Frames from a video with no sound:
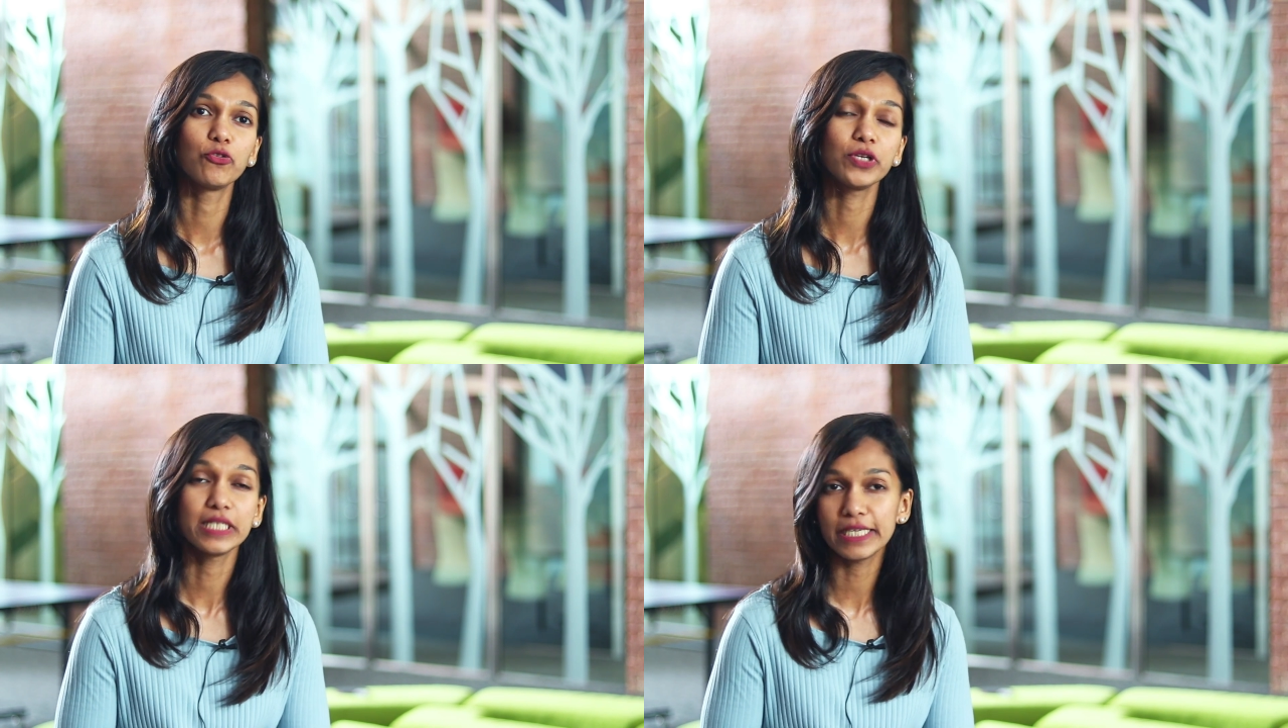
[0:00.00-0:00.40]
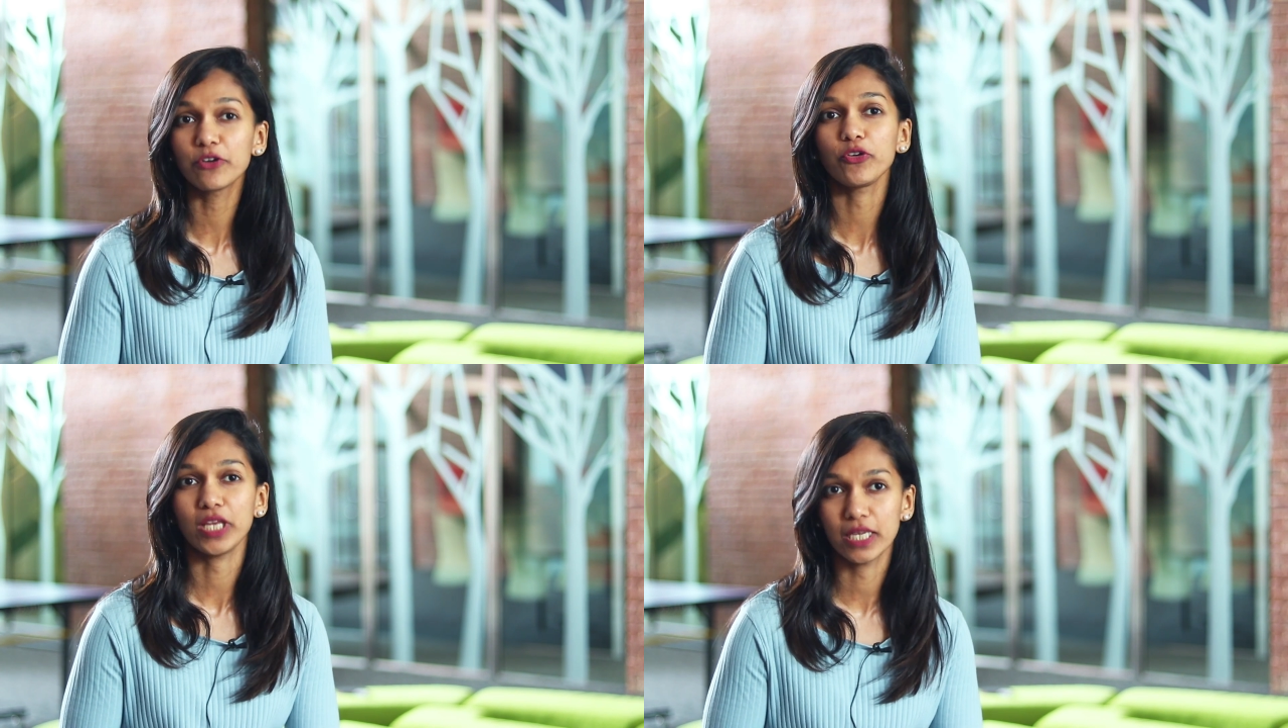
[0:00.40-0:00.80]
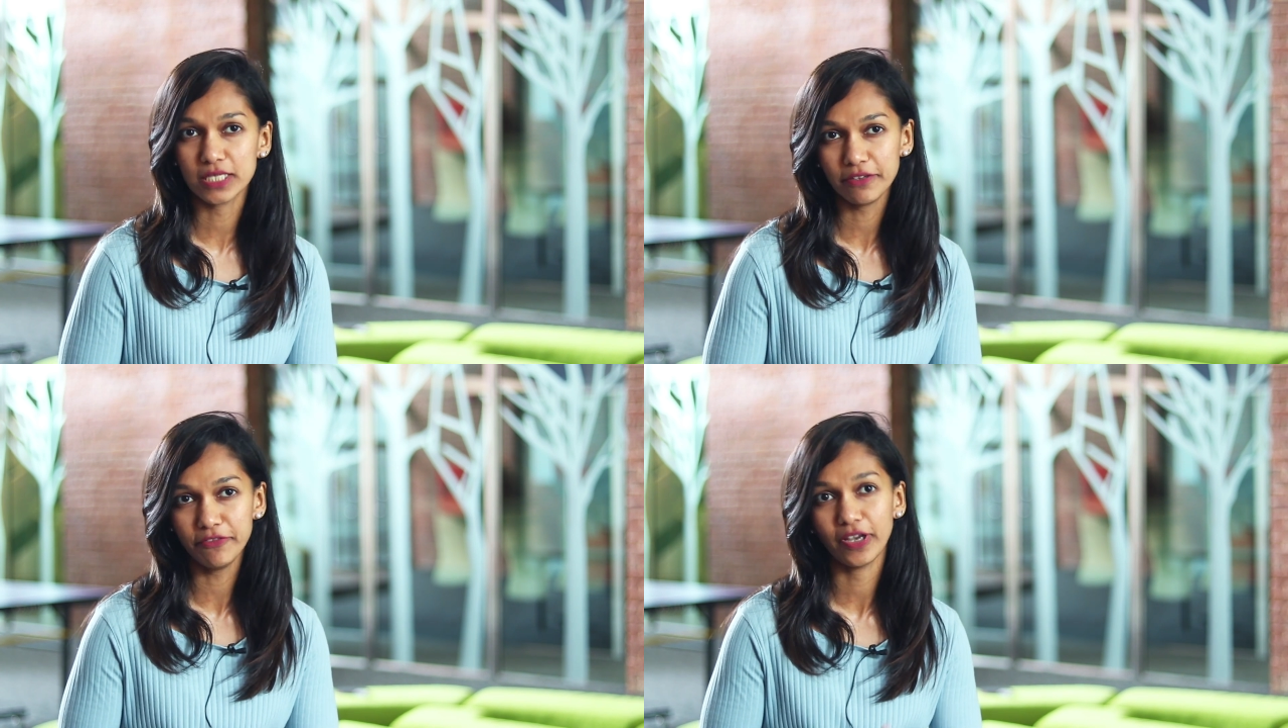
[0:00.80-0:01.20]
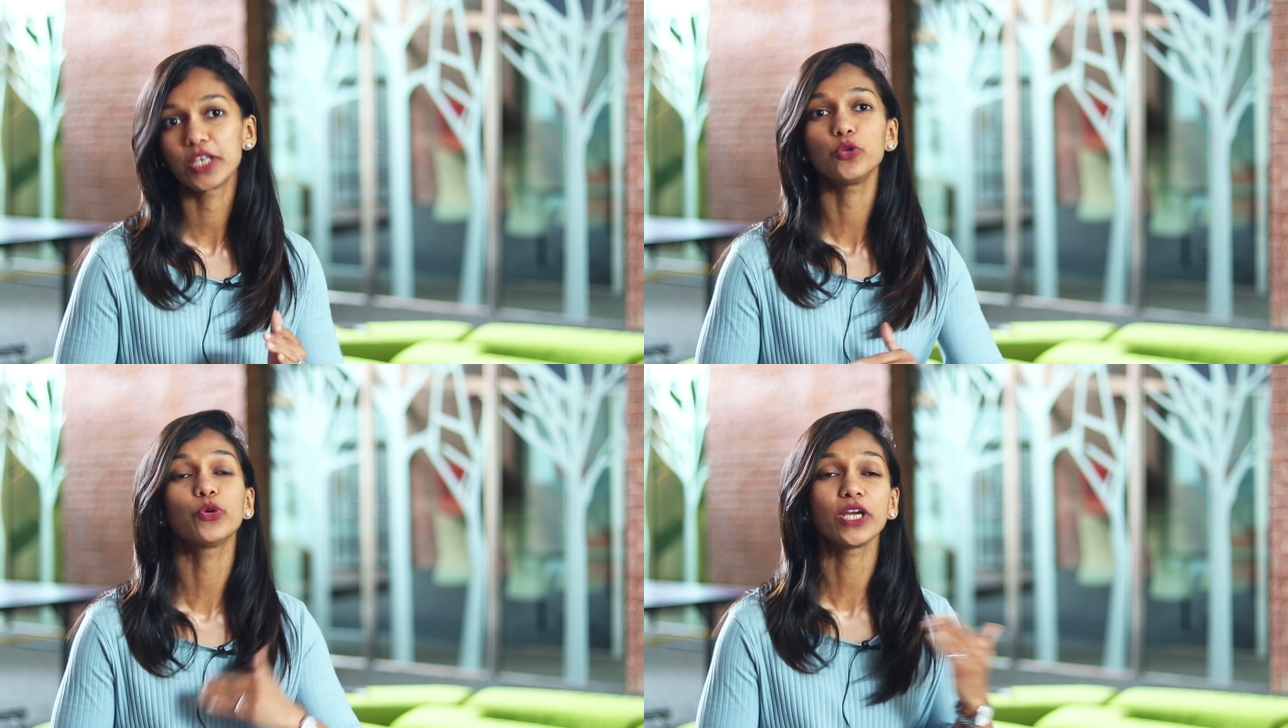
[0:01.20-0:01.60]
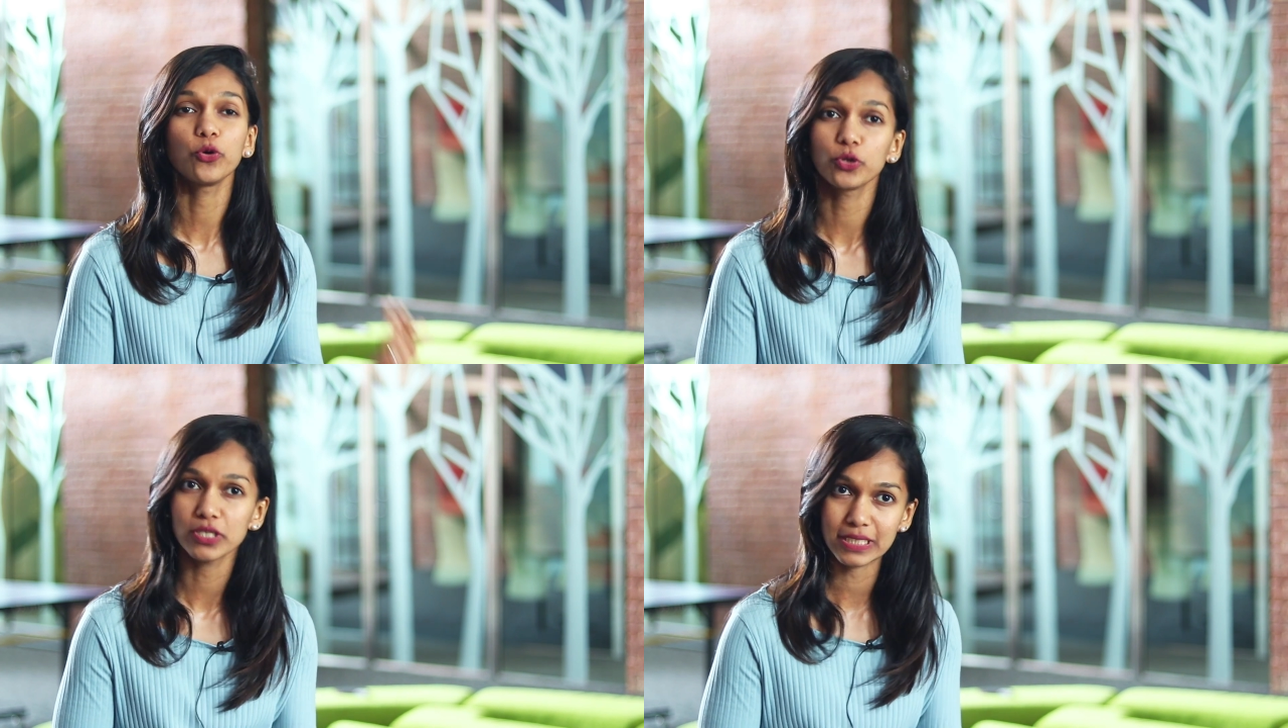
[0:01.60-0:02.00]
really creative and you can
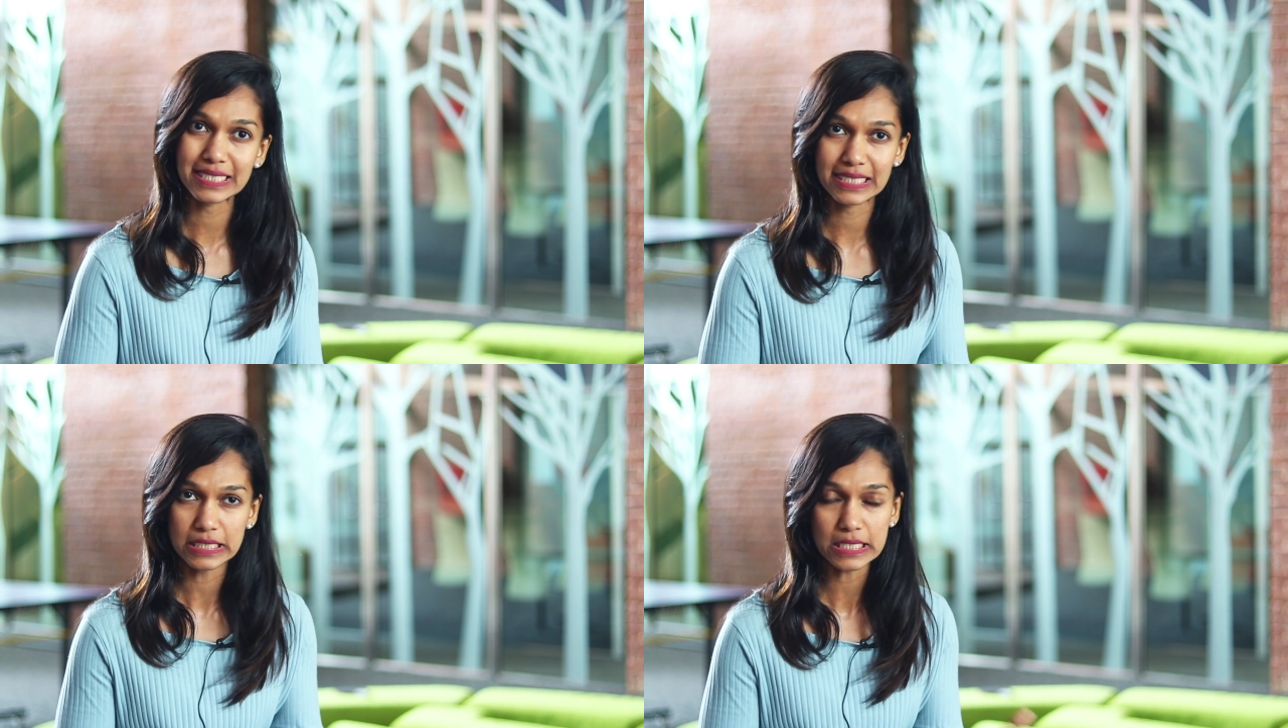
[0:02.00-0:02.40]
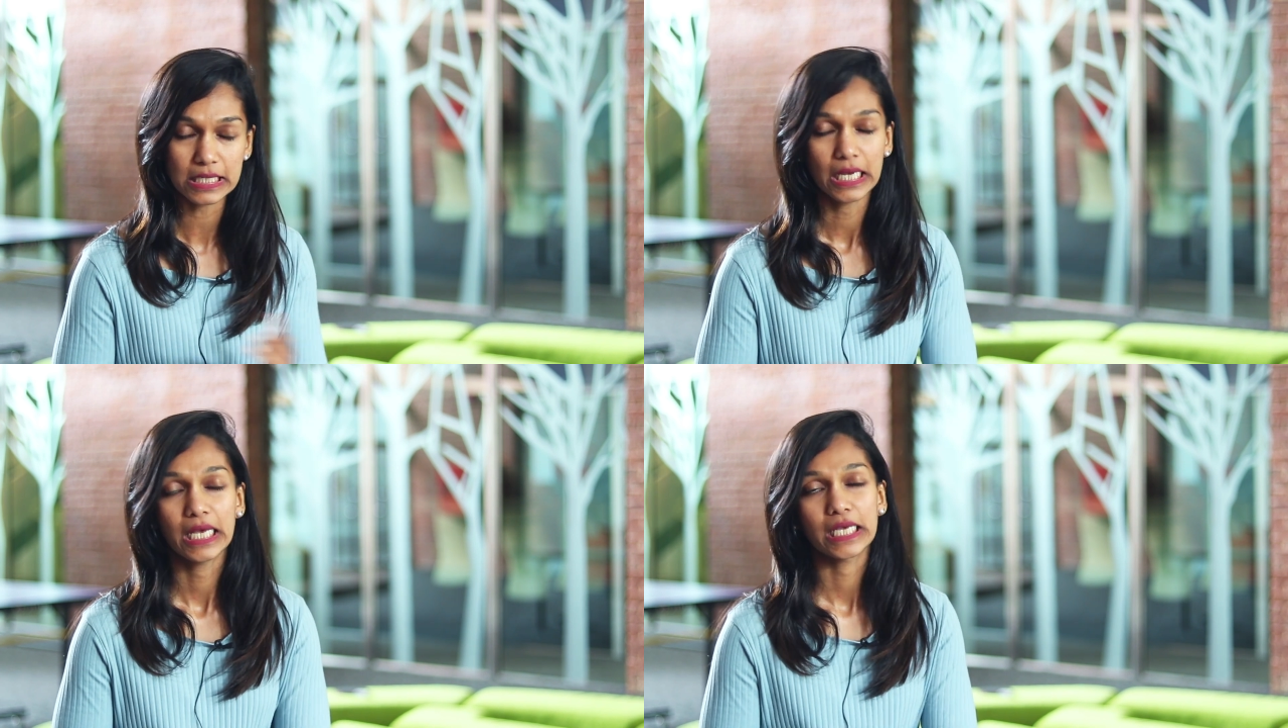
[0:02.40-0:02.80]
go the distance.